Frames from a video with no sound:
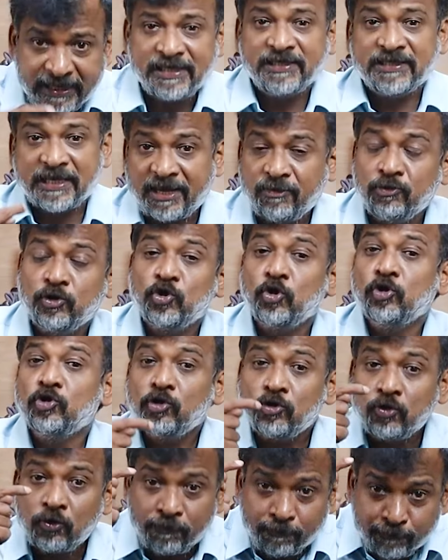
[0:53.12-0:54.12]
Yes, I was
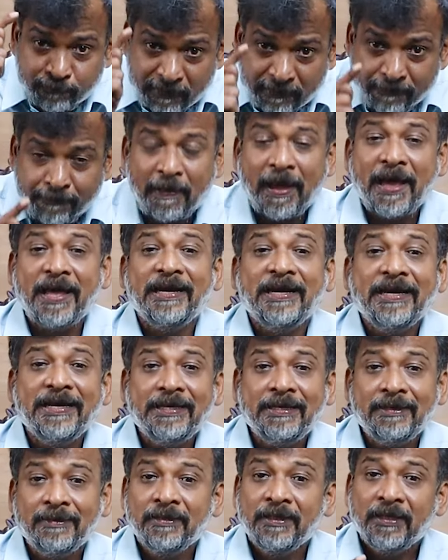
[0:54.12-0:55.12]
also
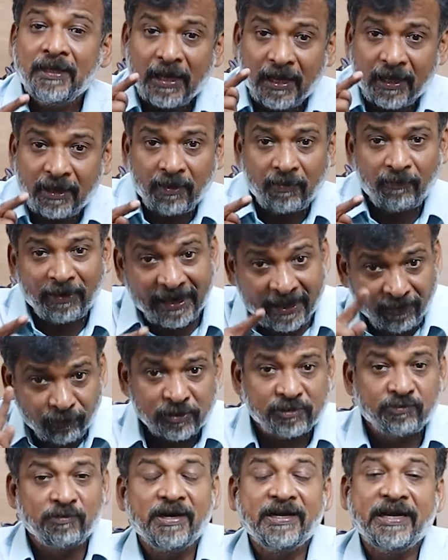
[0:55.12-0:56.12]
preparing when I
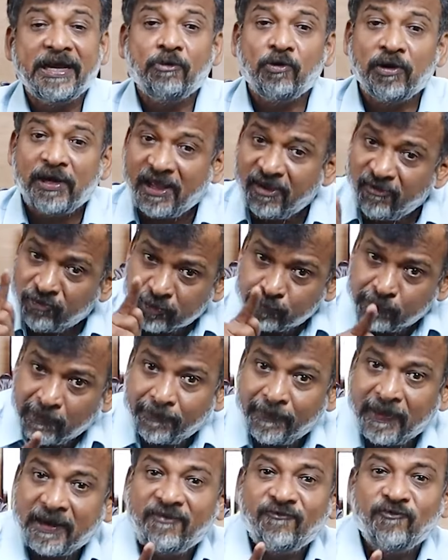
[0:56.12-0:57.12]
was working only, I was
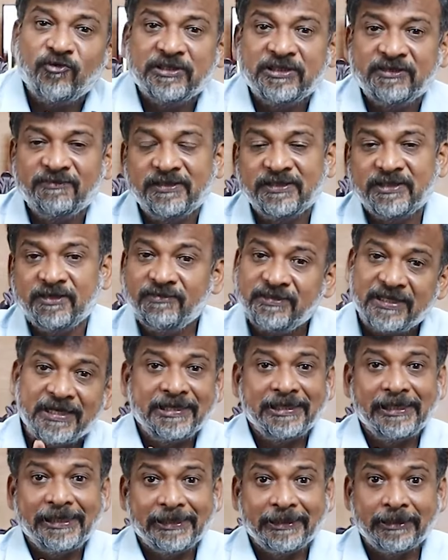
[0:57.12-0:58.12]
preparing for civil service
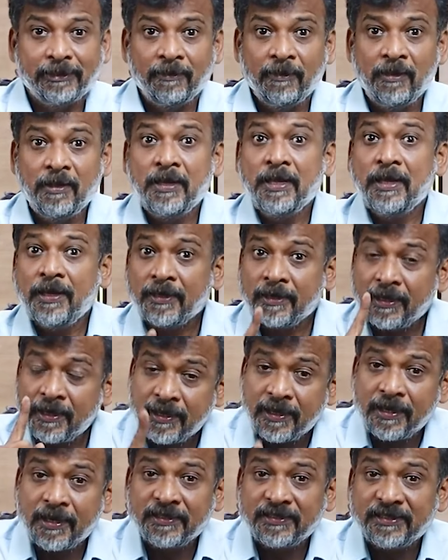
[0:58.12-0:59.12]
and cleared.
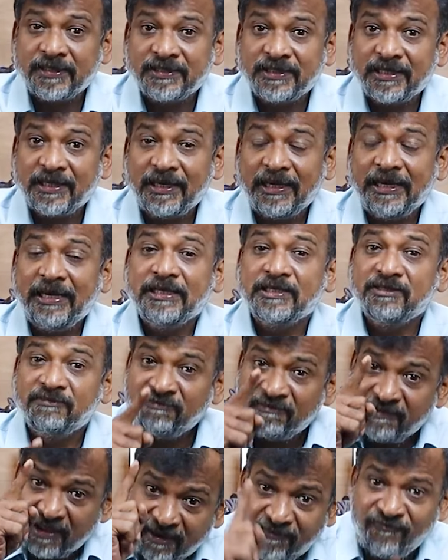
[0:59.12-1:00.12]
Rangarajan sir, in his
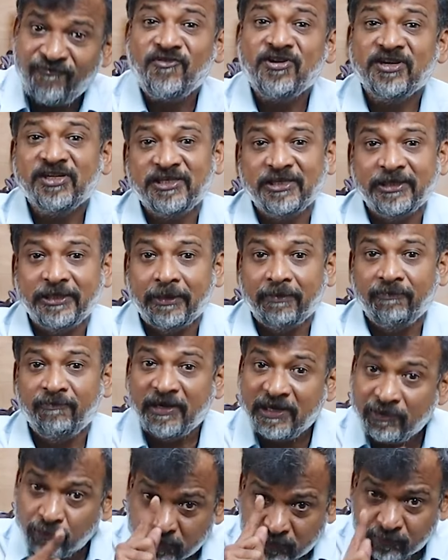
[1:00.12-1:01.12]
very first attempt,
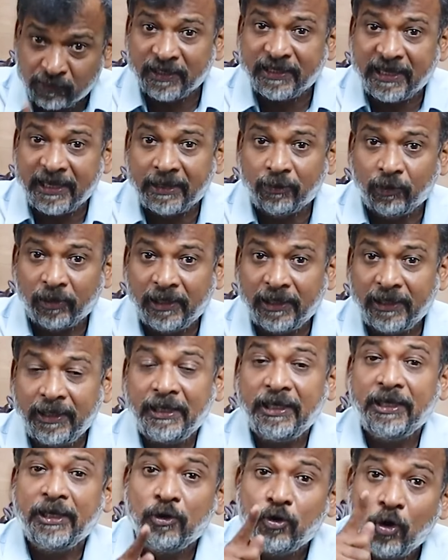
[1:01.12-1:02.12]
when he was working
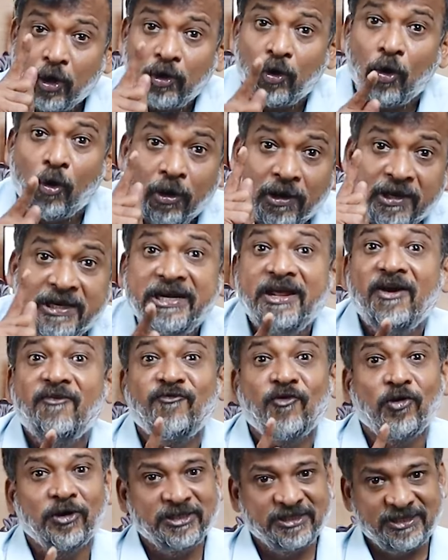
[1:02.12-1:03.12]
only, he got All India
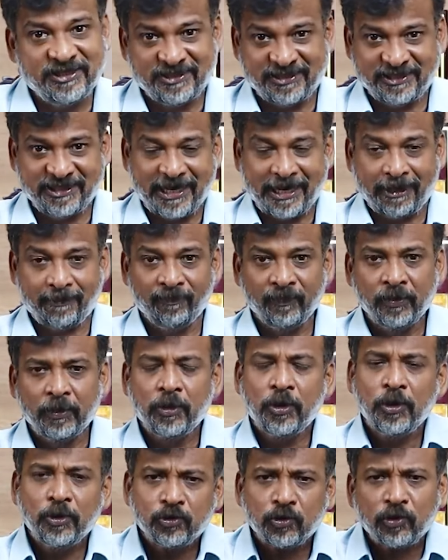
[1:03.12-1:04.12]
46th rank.
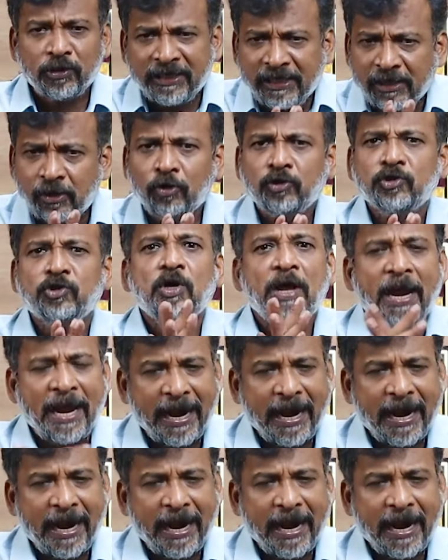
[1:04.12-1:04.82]
So he'll also